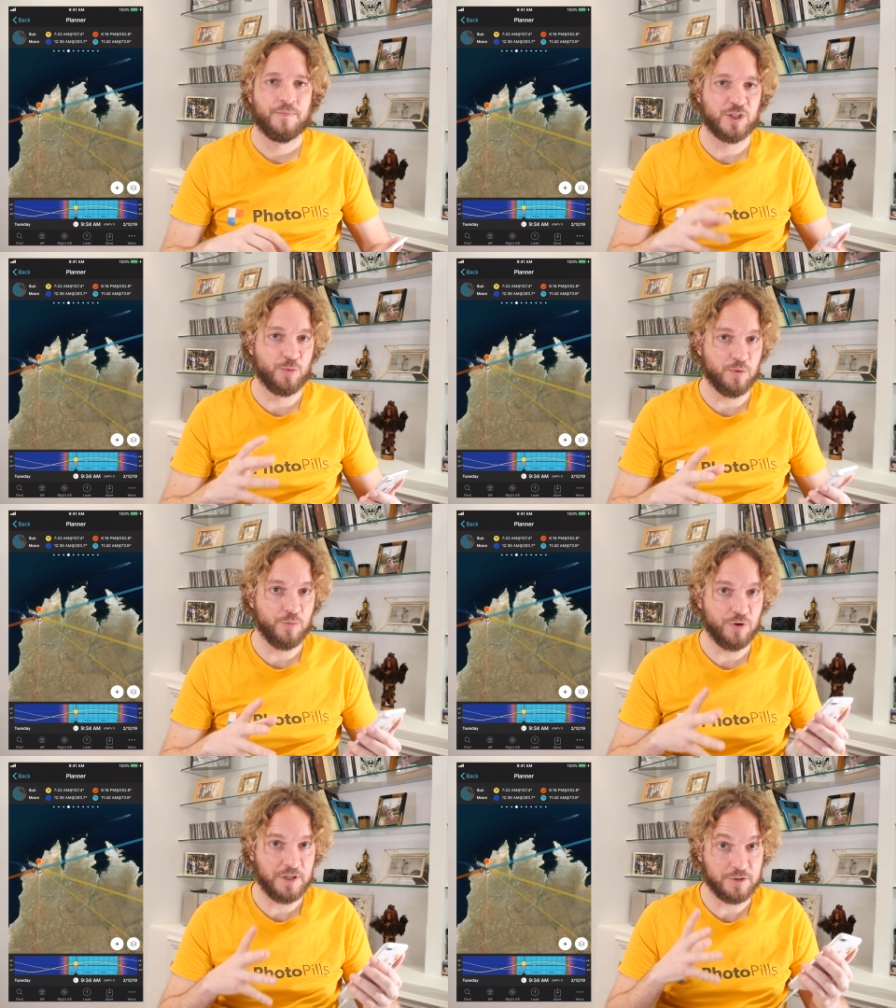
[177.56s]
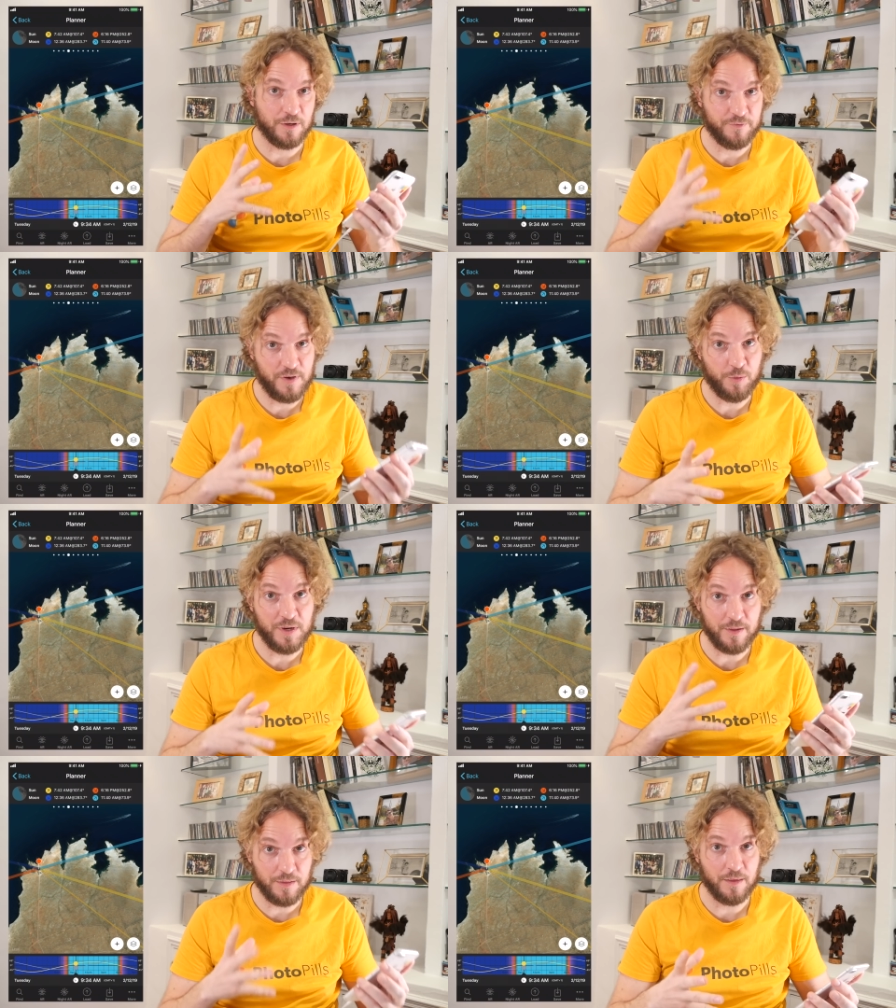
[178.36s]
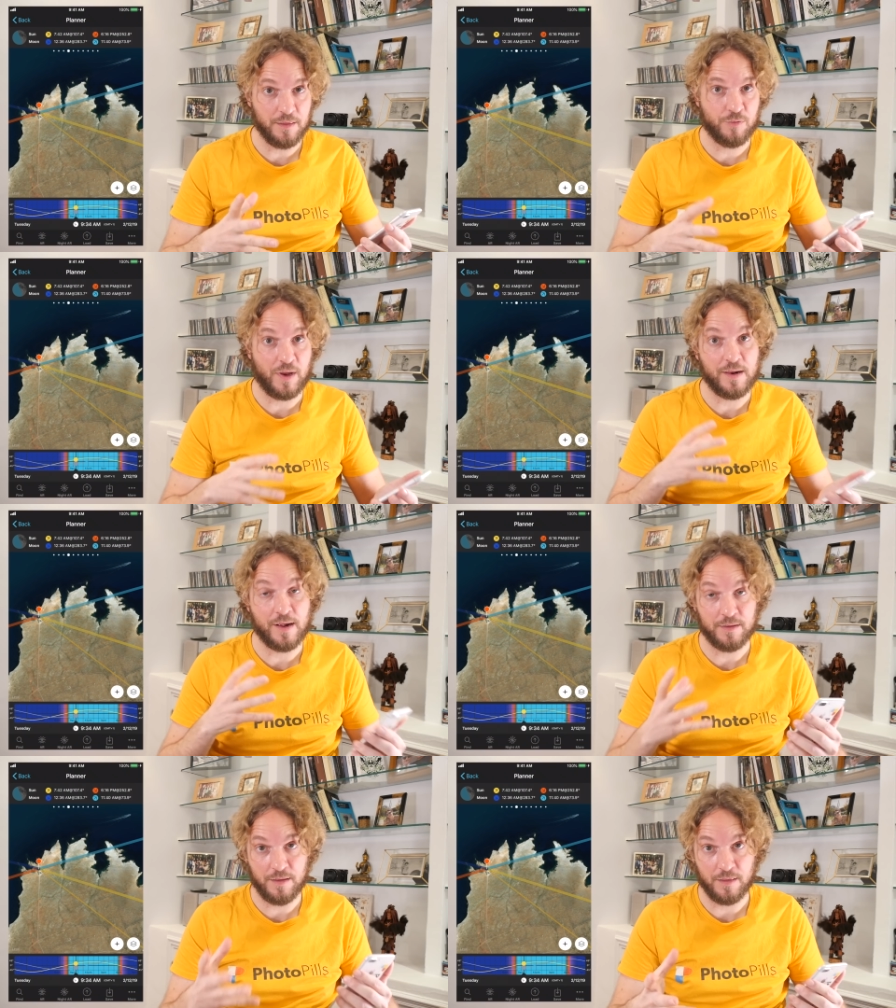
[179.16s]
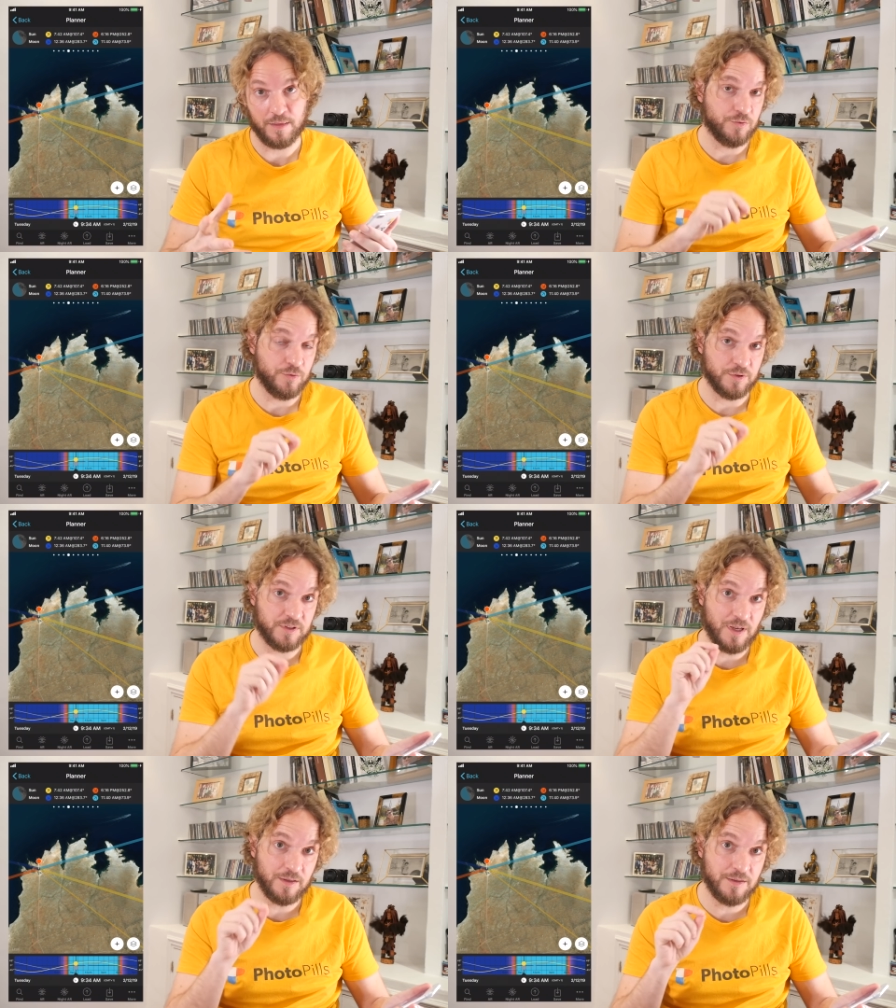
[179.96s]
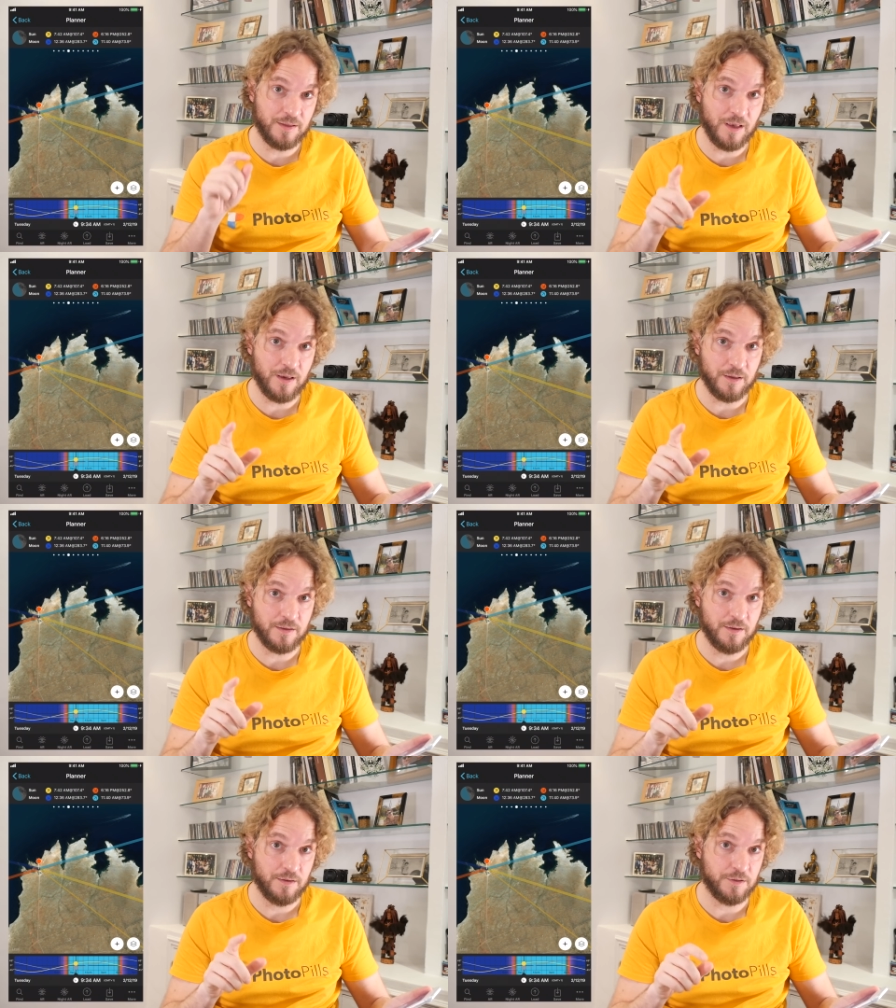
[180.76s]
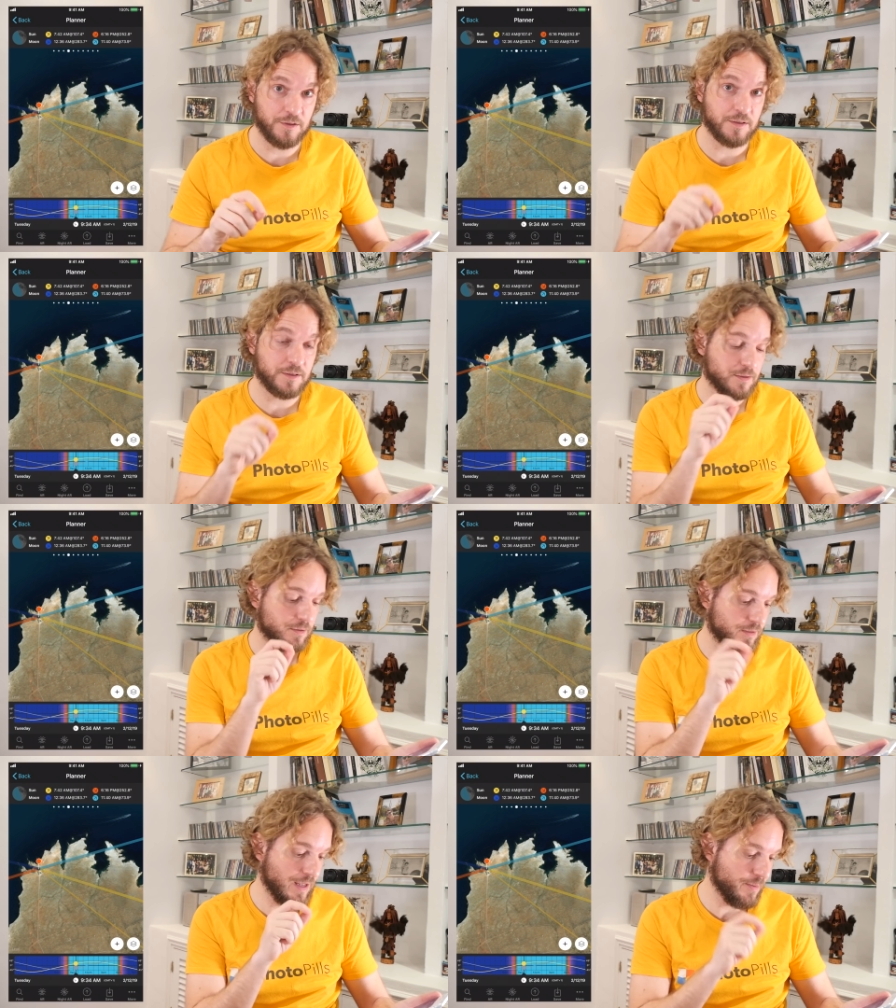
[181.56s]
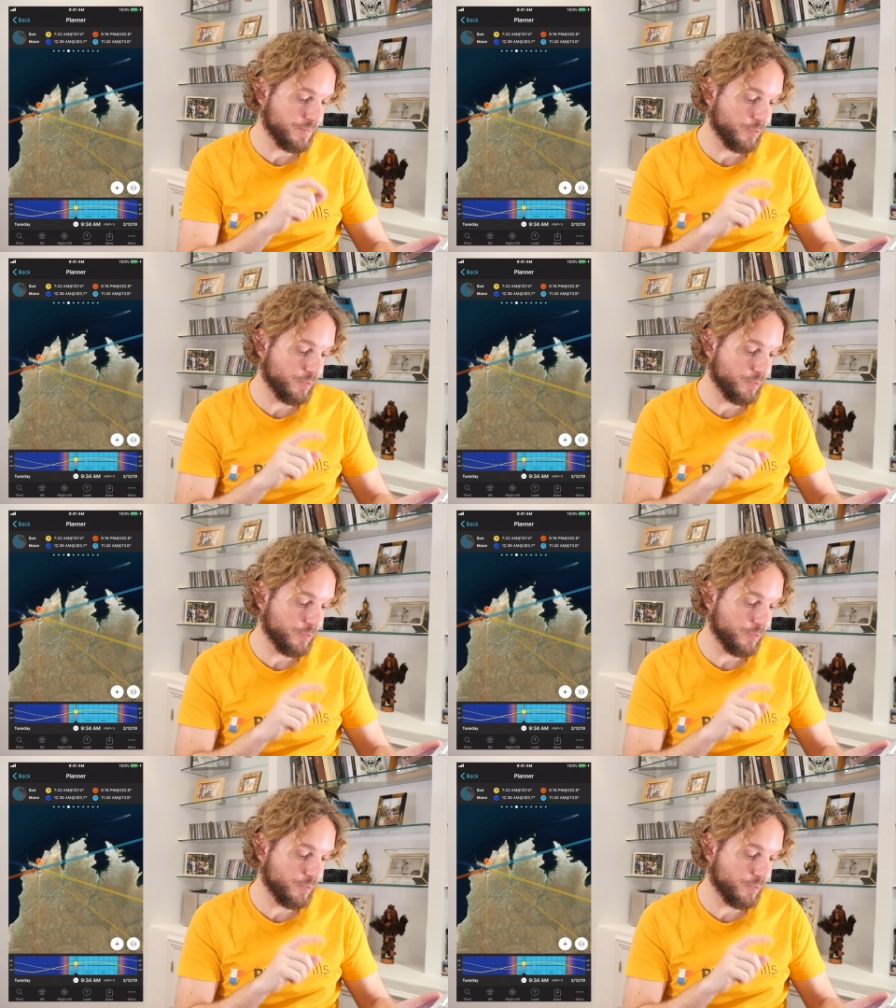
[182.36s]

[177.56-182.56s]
The supermoon is on February nineteenth, twenty nineteen. To set the date, just tap